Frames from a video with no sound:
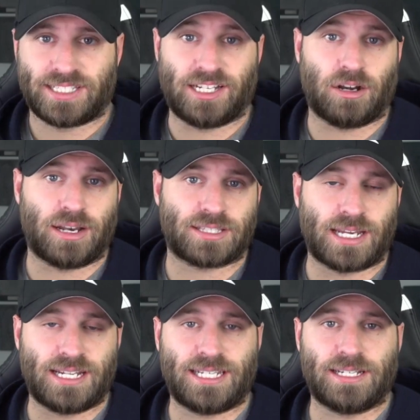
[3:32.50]
CRS
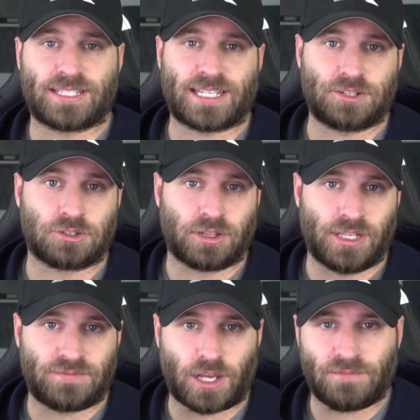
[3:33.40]
19 is scheduled to
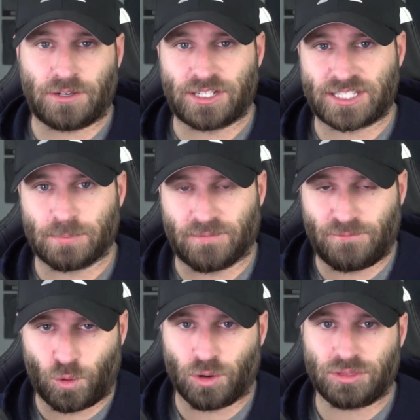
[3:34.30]
lift off on December
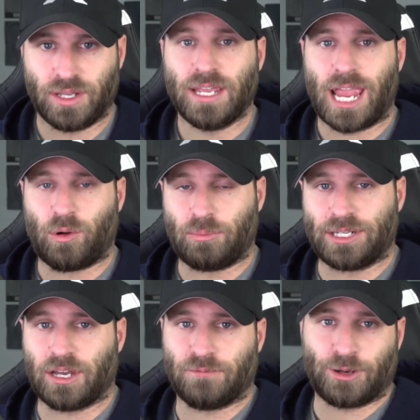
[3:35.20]
4th, and we'll
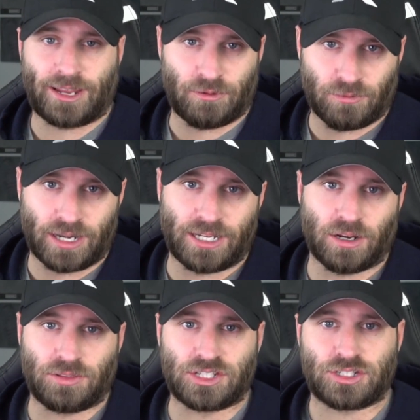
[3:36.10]
be covering it right
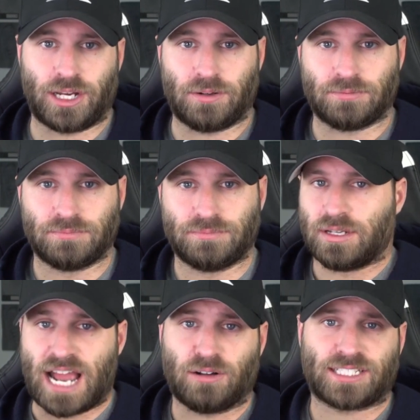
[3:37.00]
here on this channel.
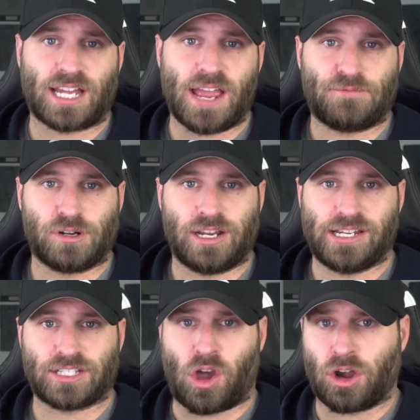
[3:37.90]
And now it's time for
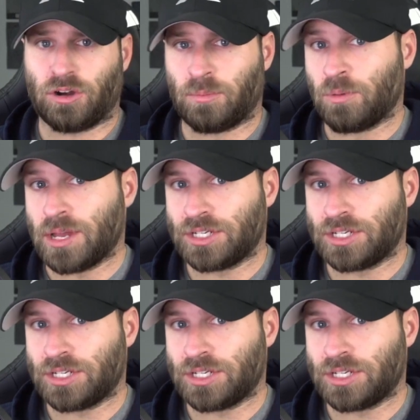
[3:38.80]
today's honorable